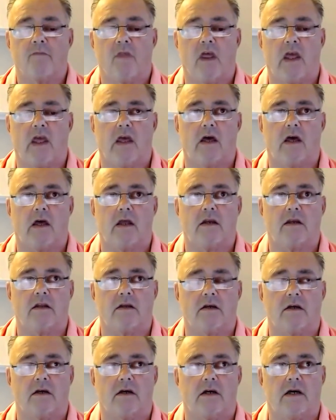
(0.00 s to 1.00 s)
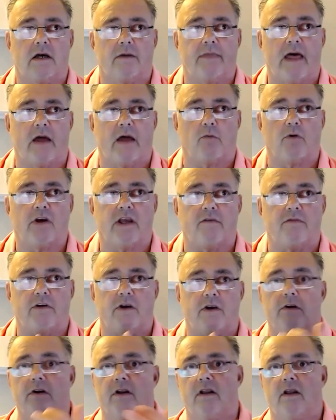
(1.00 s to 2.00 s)
and that will give
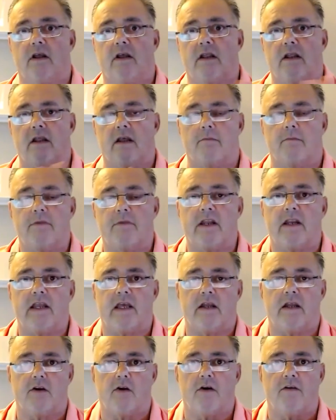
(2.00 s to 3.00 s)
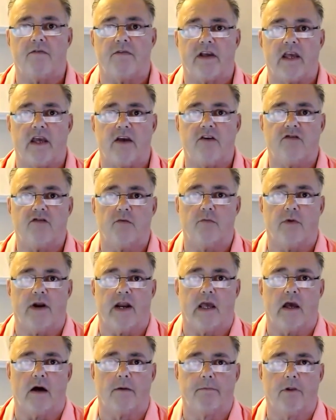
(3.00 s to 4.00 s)
you an immediate notification when
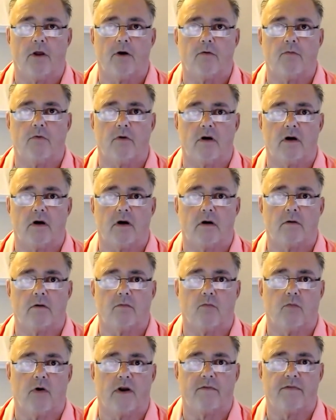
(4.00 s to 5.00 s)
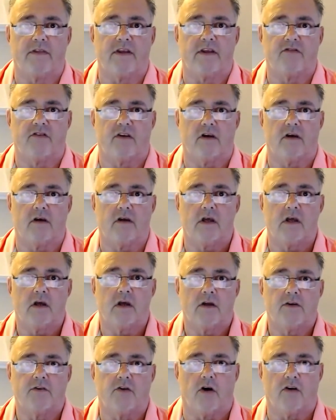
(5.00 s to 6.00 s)
I upload one of these
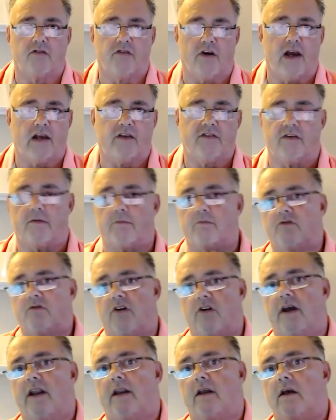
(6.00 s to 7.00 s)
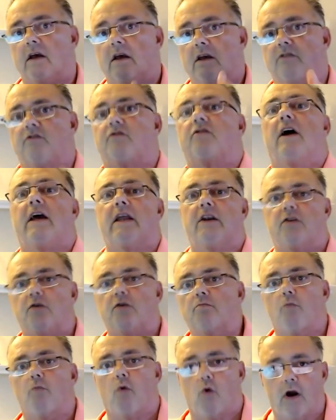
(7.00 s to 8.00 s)
talk tracks. I'm trying and do
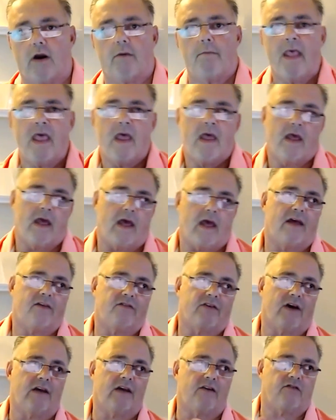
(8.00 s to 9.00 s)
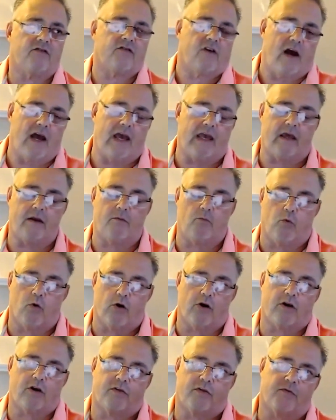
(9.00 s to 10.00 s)
more as I try and
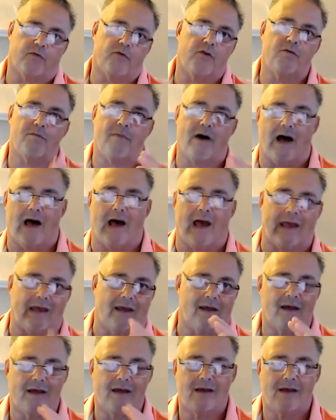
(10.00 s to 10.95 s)
work through my